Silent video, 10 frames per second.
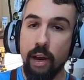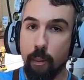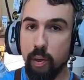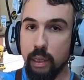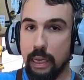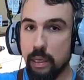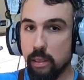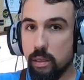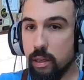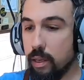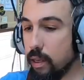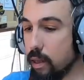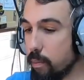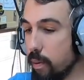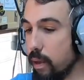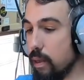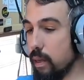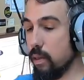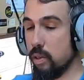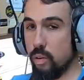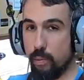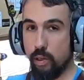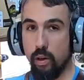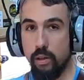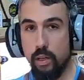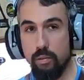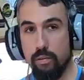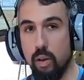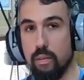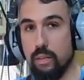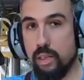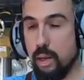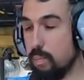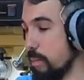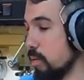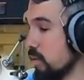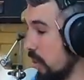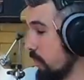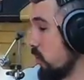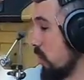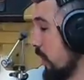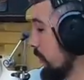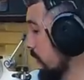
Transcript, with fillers: I'll put links in the in the description on here for all the sandpapers that I'm using.